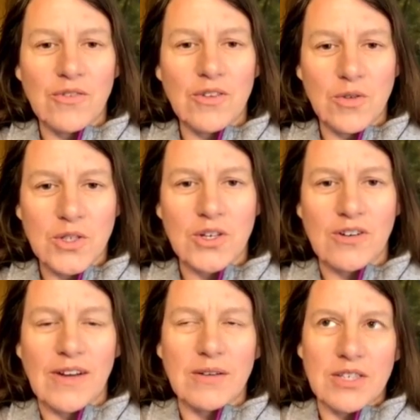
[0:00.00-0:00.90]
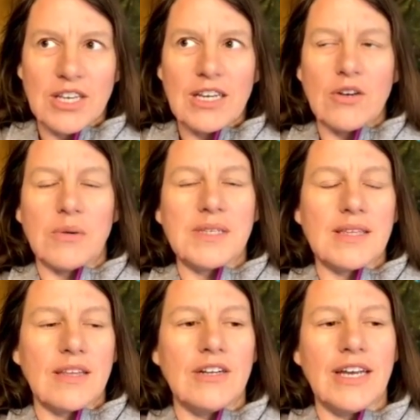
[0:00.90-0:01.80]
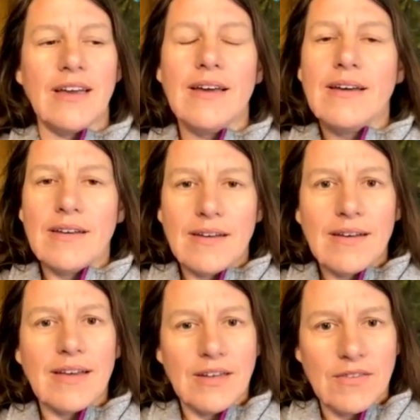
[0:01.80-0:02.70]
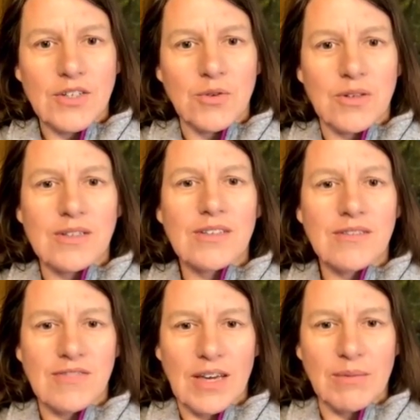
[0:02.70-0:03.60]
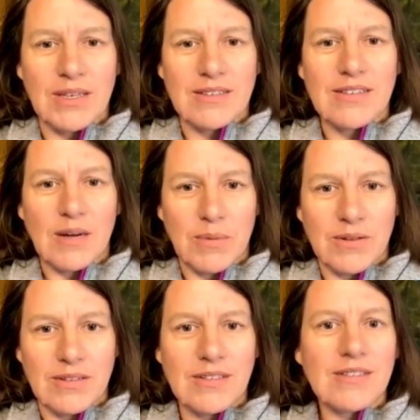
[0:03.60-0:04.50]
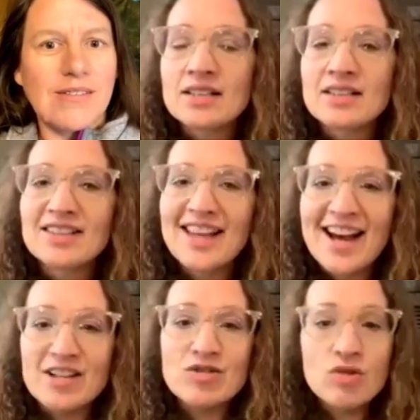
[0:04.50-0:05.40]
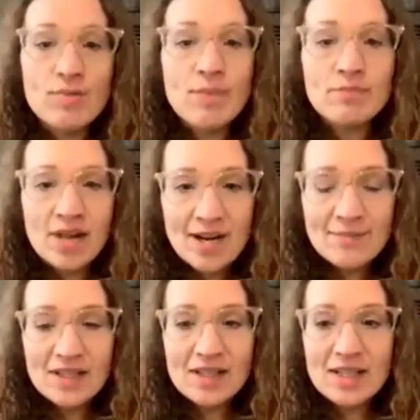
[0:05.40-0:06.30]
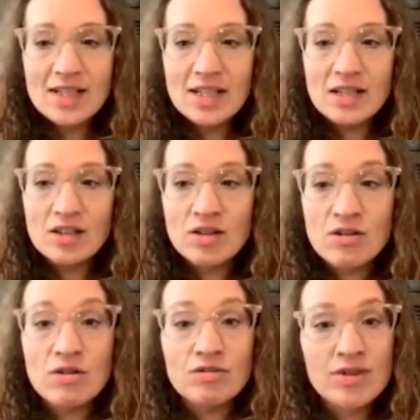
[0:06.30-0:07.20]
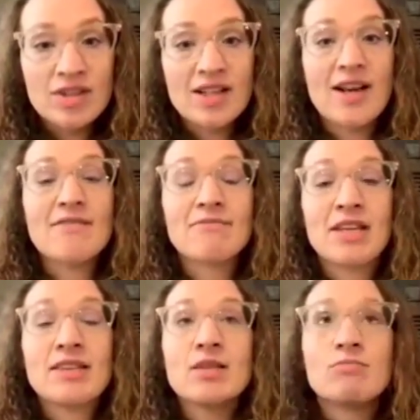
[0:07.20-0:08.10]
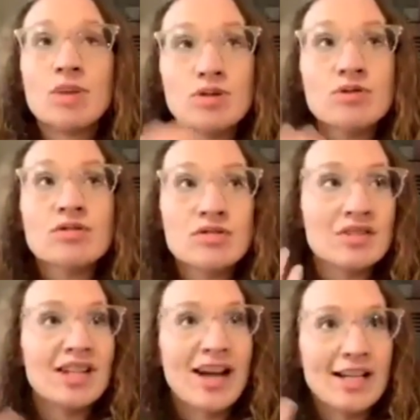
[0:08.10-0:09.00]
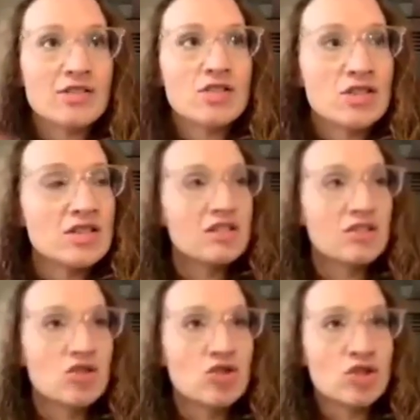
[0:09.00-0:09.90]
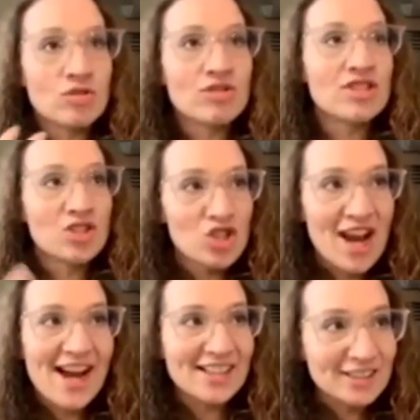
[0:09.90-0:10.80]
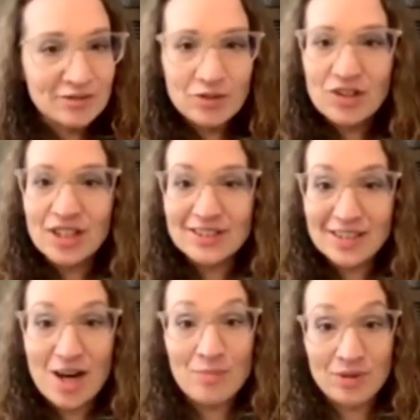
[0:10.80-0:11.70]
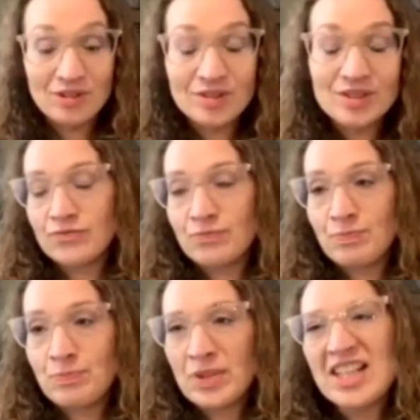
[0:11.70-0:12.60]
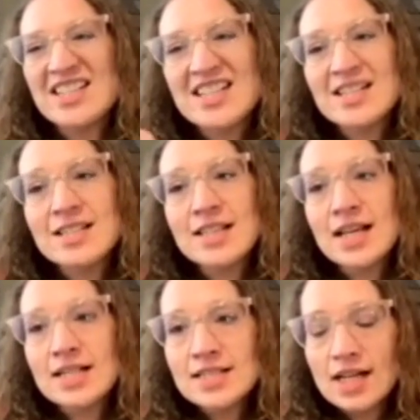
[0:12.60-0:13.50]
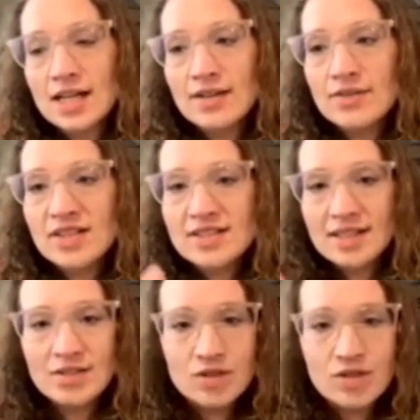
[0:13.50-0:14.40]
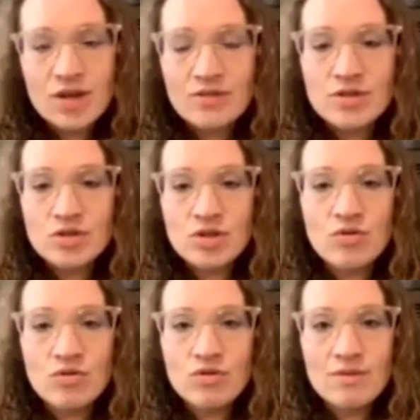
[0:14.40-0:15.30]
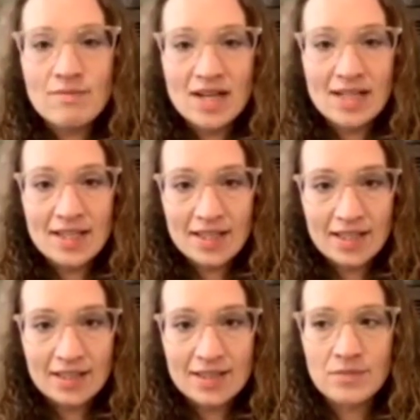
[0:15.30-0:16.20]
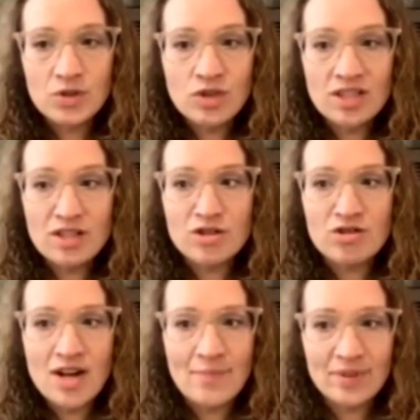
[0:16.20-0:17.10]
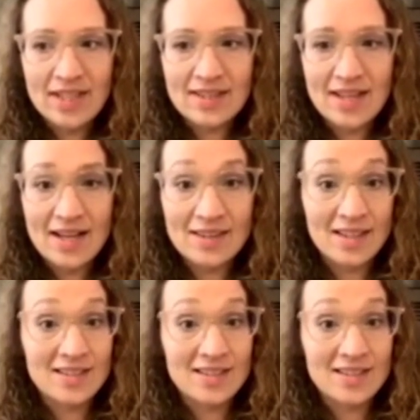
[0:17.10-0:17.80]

You serve, I was looking at your website the other day, individuals, families, couples. Yeah, so my primary goal, the thing I get the most kind of just juice and jazz for is couples. Because I see that as kind of the center of so many things. You can extrapolate that then